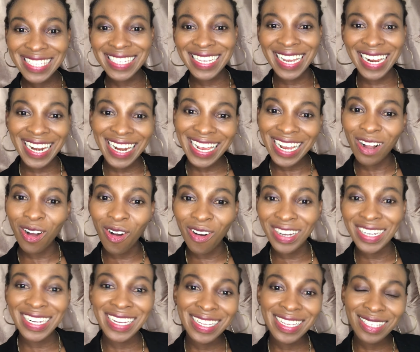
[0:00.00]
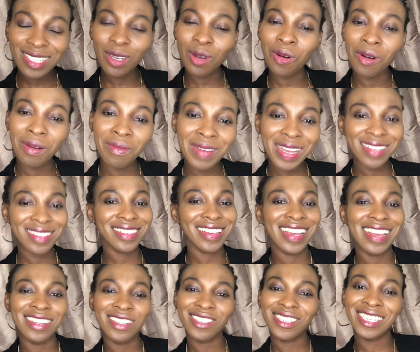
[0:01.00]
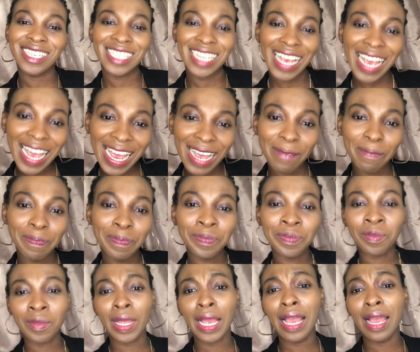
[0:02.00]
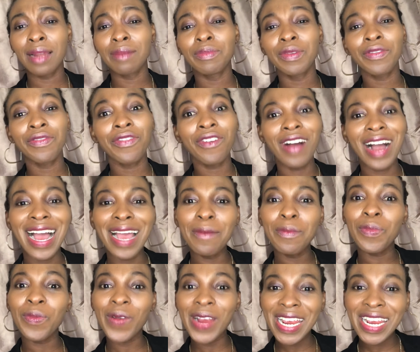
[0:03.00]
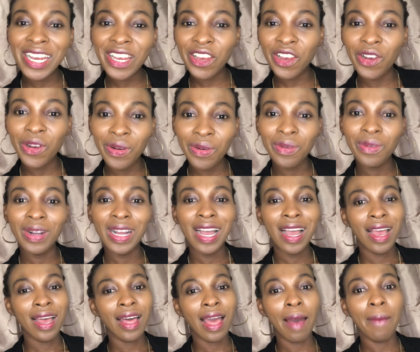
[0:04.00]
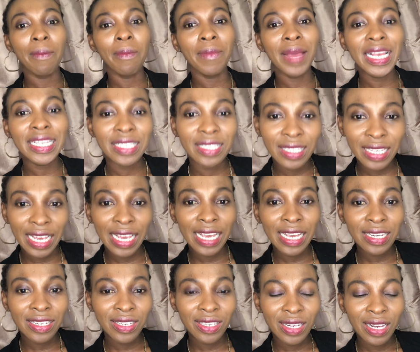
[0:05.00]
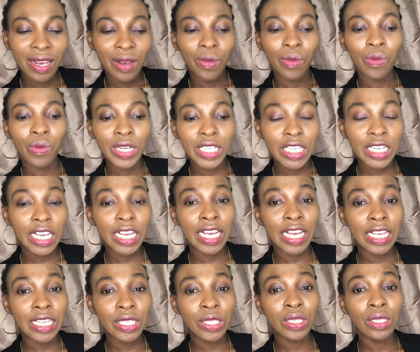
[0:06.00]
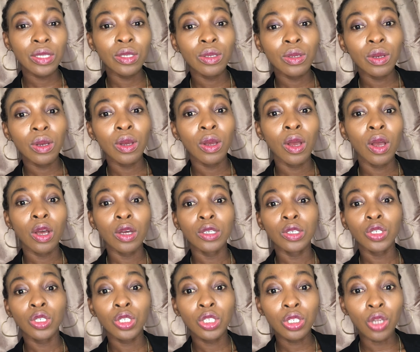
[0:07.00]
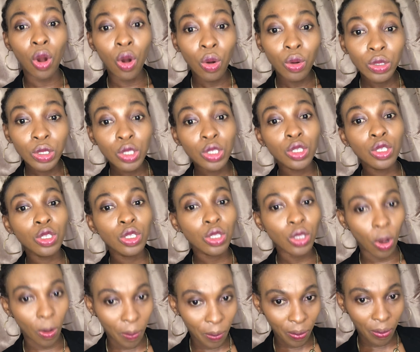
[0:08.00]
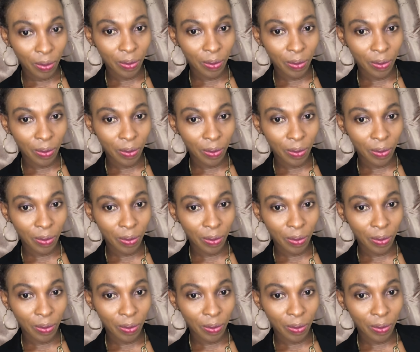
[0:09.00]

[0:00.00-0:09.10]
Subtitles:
click on it, comment and share. And before I bring you a message, which is don't stop,